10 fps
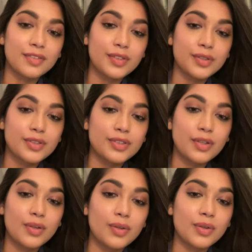Loved your
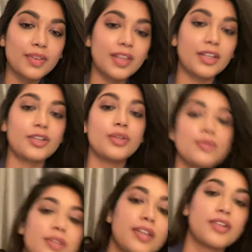song. Thank
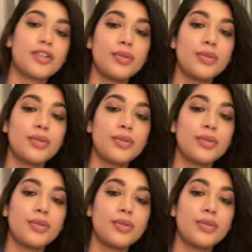you.